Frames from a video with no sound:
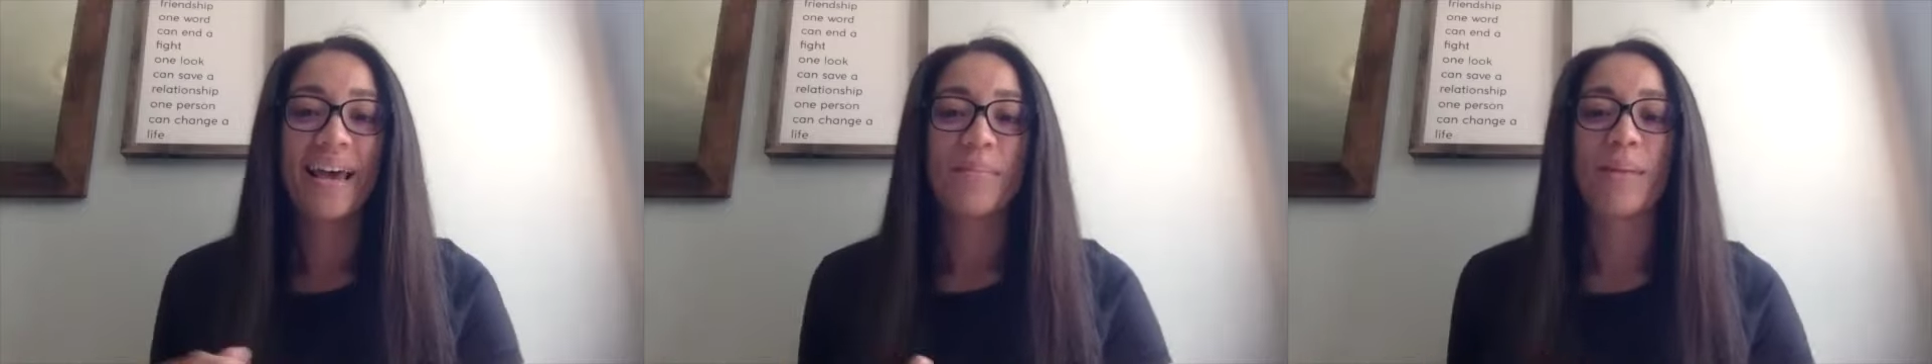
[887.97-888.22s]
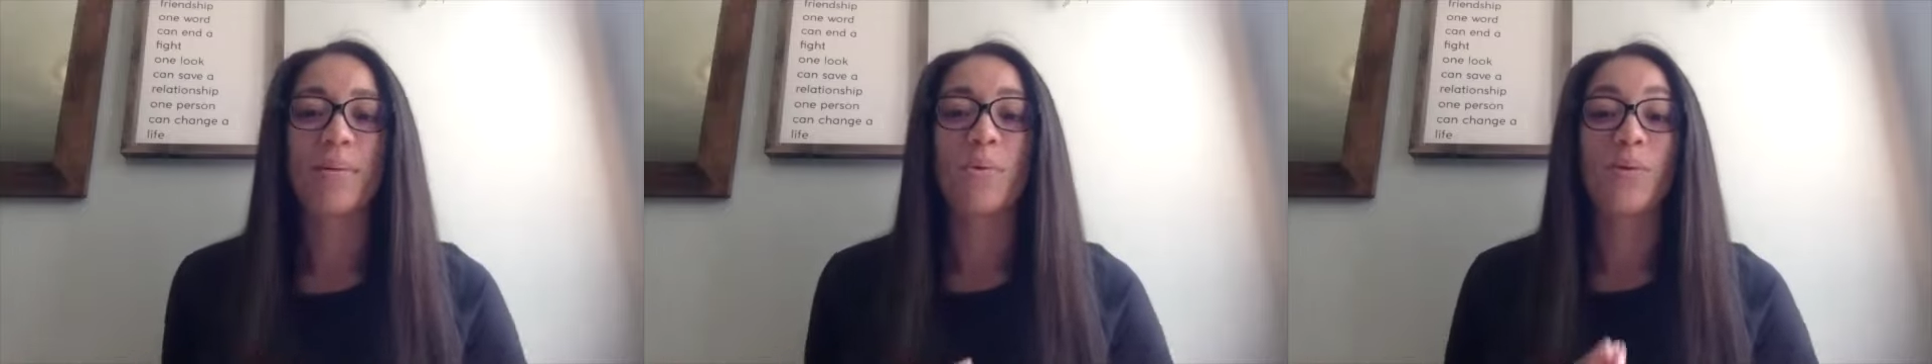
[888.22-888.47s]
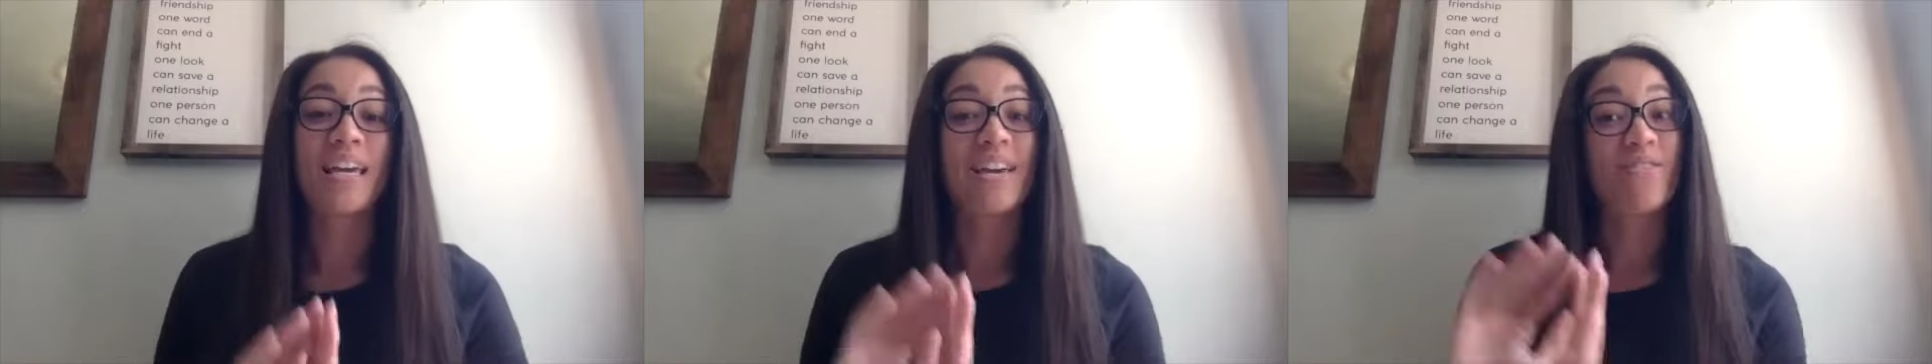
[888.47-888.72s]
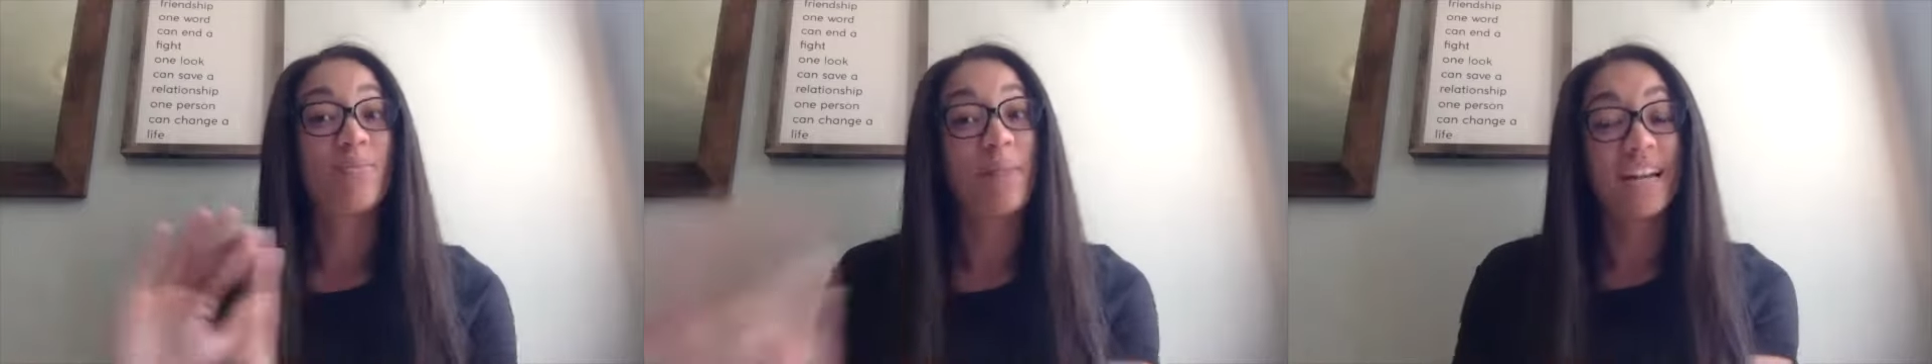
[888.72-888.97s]
Maybe we
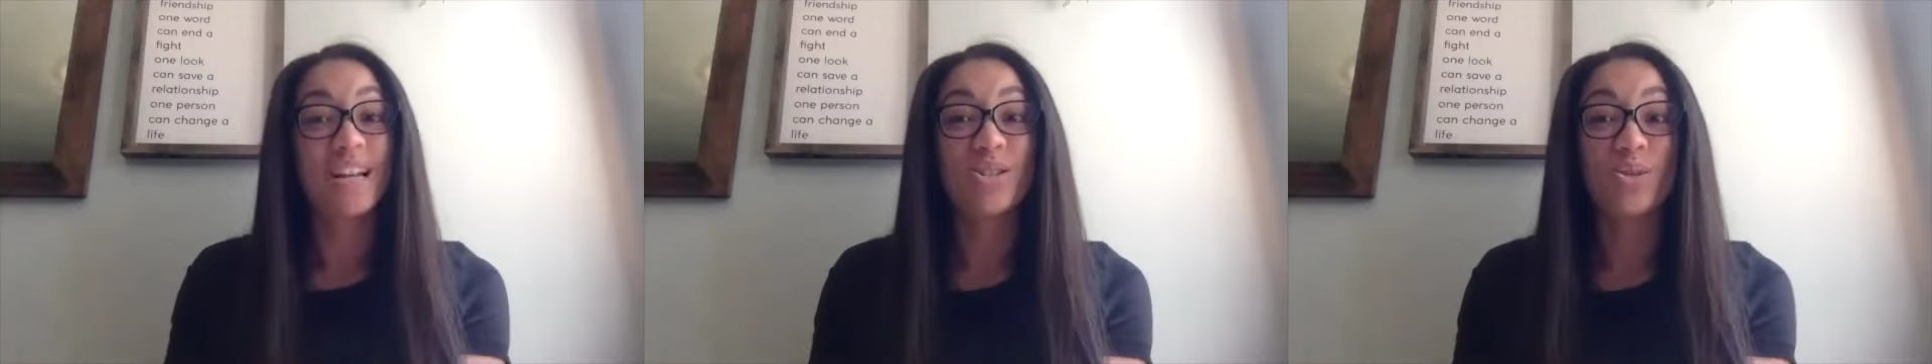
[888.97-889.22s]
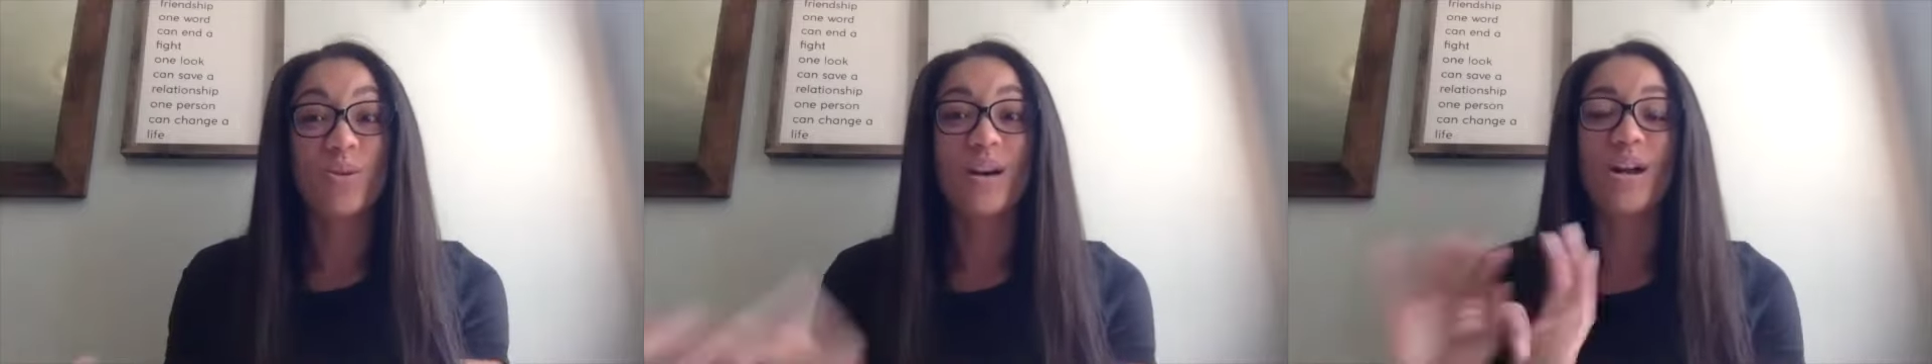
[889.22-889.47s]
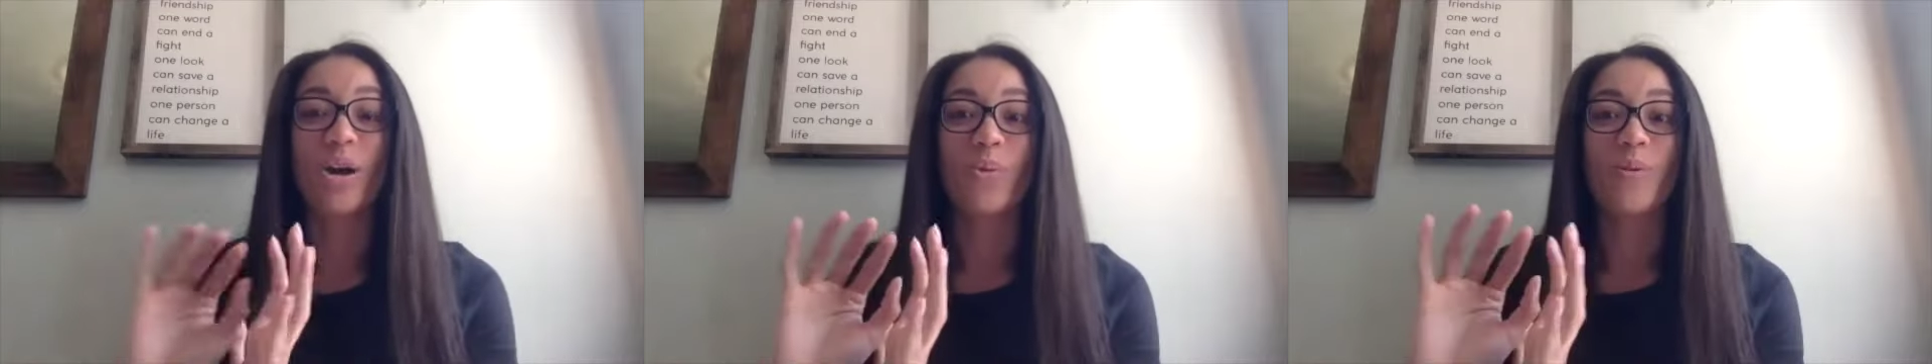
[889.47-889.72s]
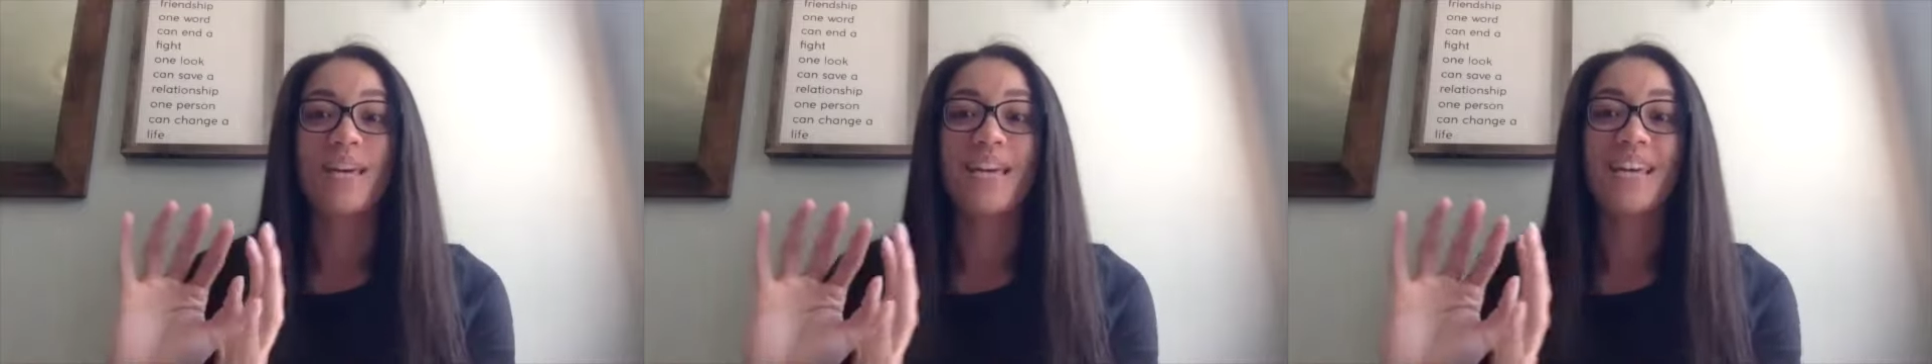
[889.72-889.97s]
give money to it or
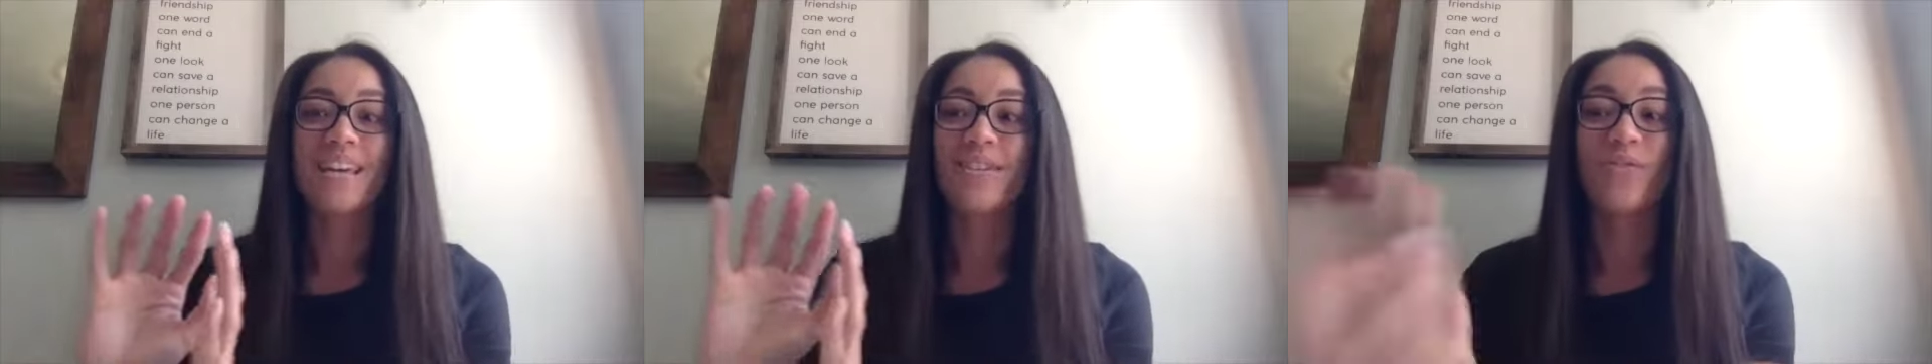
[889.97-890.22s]
we